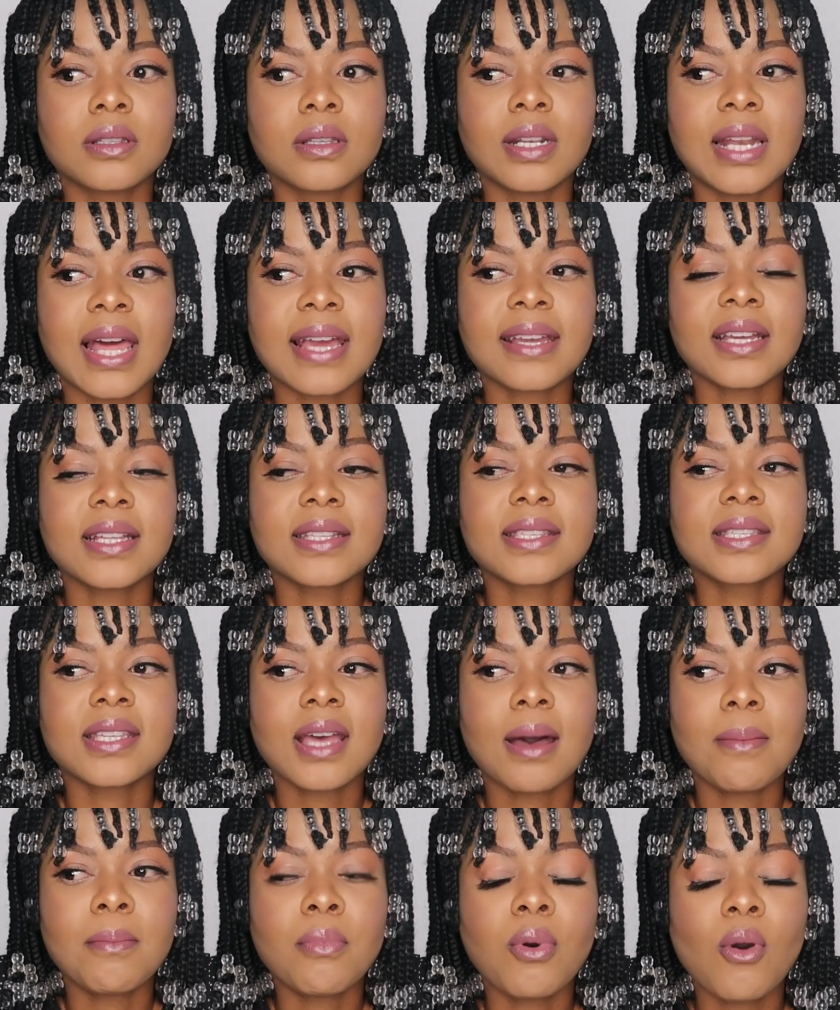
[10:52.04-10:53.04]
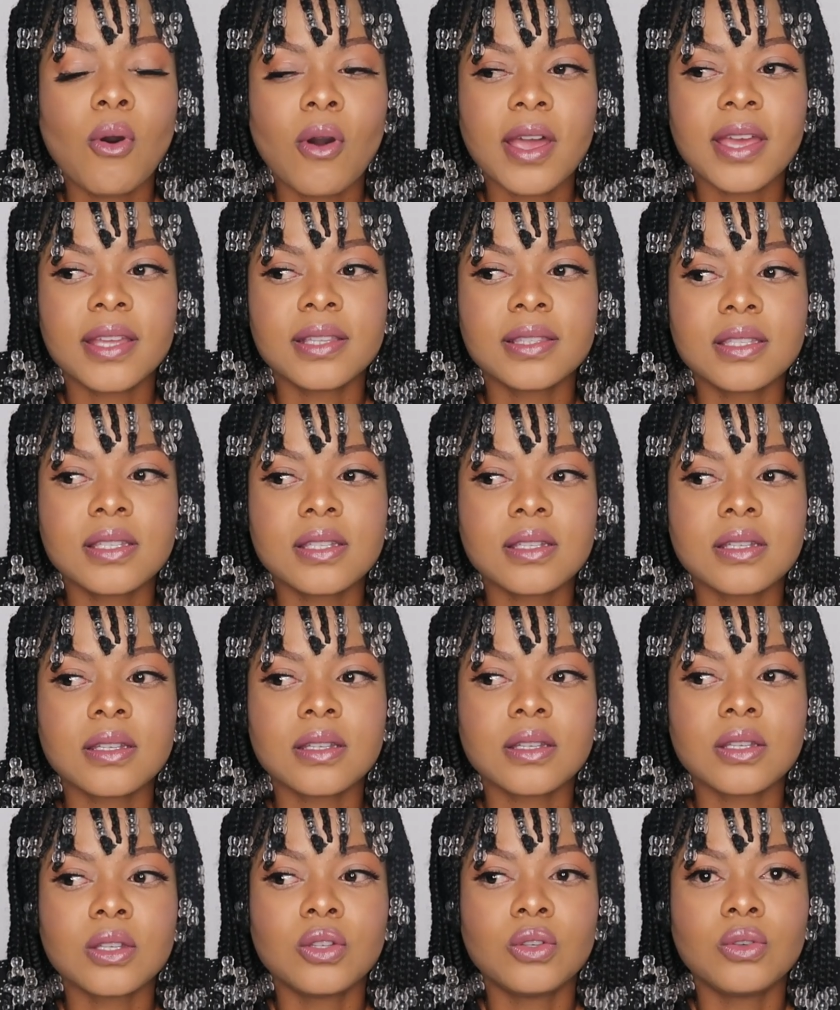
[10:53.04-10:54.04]
like at some point
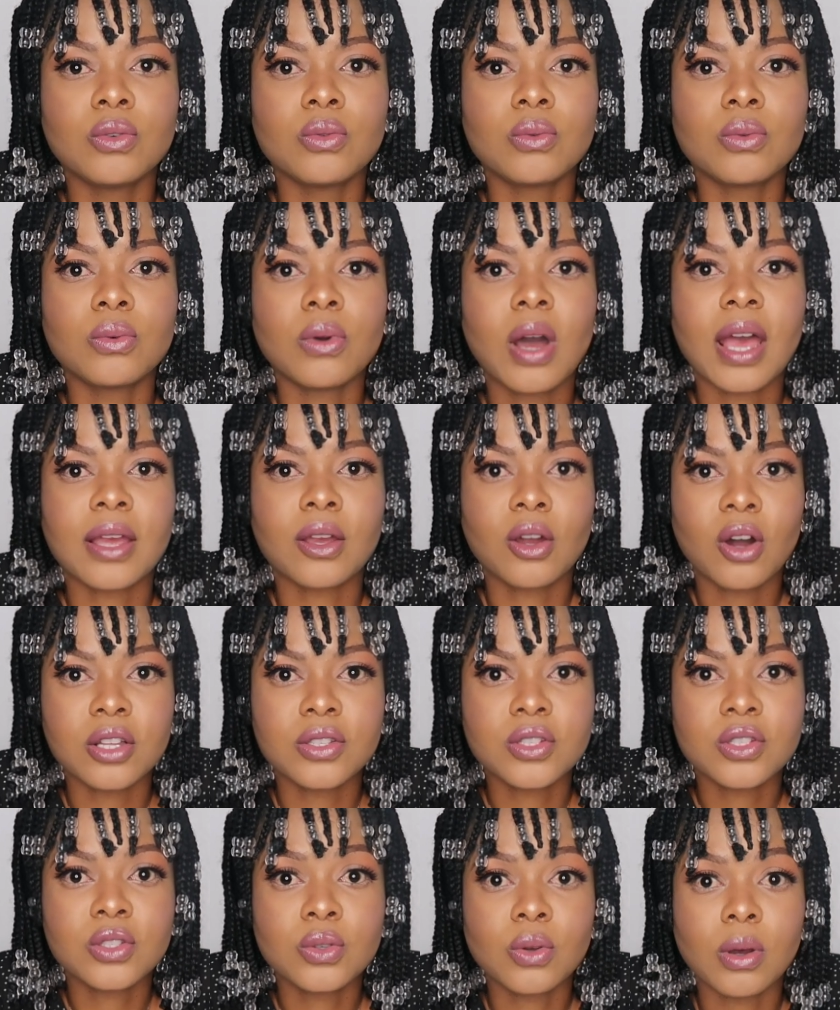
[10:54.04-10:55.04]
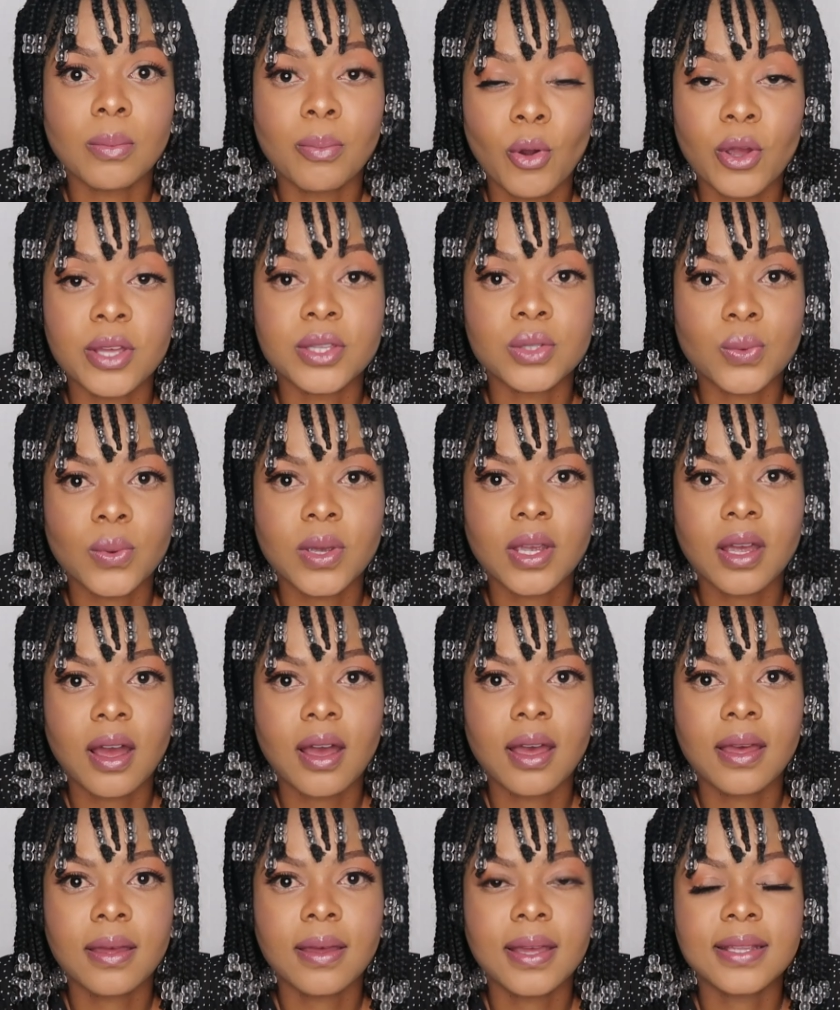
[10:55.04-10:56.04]
I got to a point where
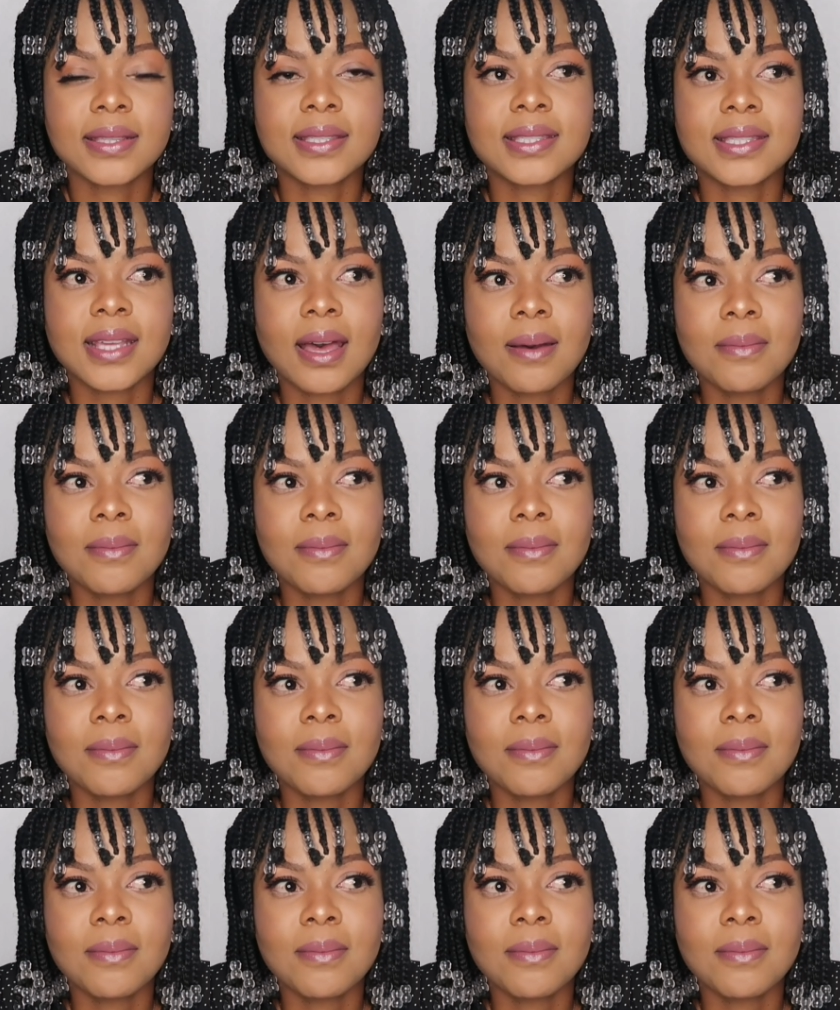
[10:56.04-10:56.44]
I got